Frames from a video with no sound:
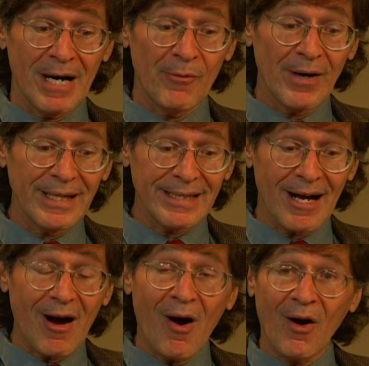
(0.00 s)
right
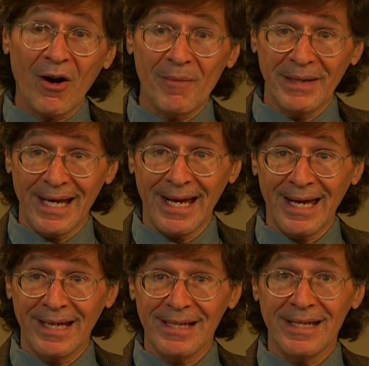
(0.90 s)
arm and
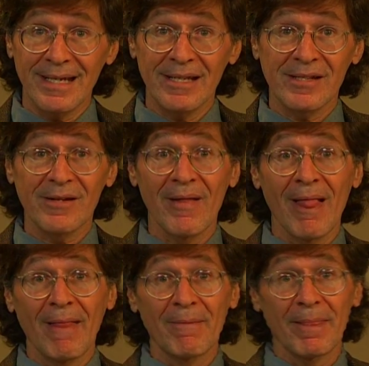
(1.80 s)
hand is
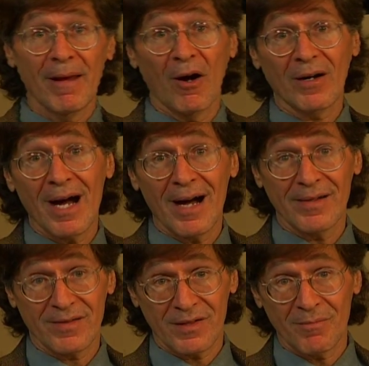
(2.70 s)
our
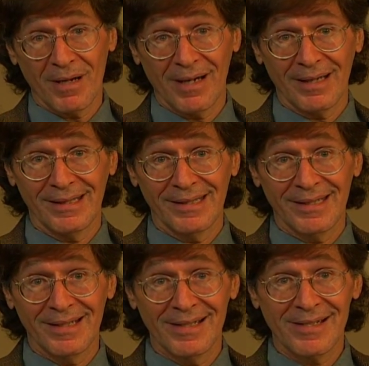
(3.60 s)
conscious mind.
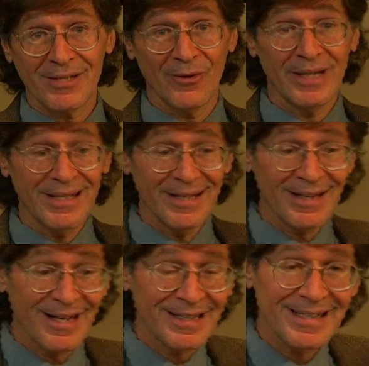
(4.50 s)
So it, it
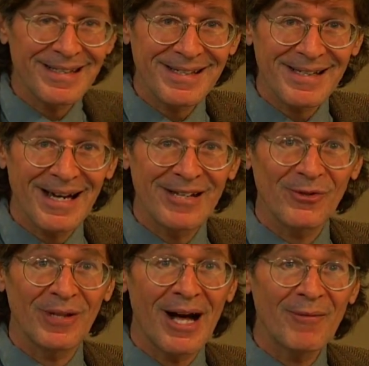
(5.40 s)
like it decides,
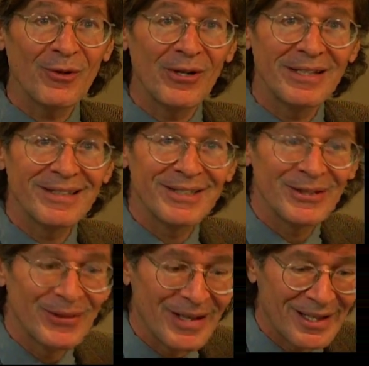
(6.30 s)
well, I'm going
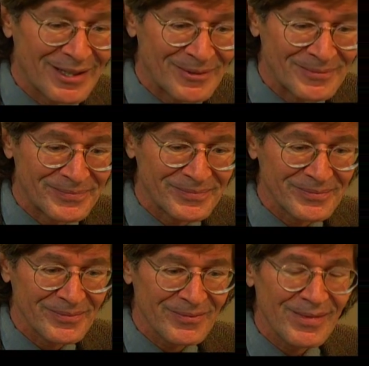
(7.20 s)
to um,
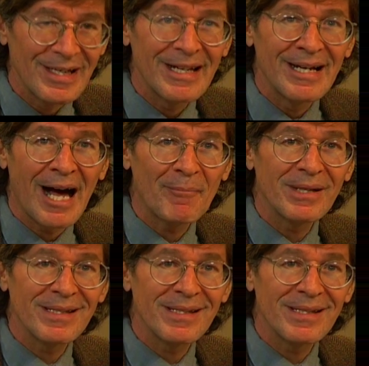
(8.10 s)
I'm going to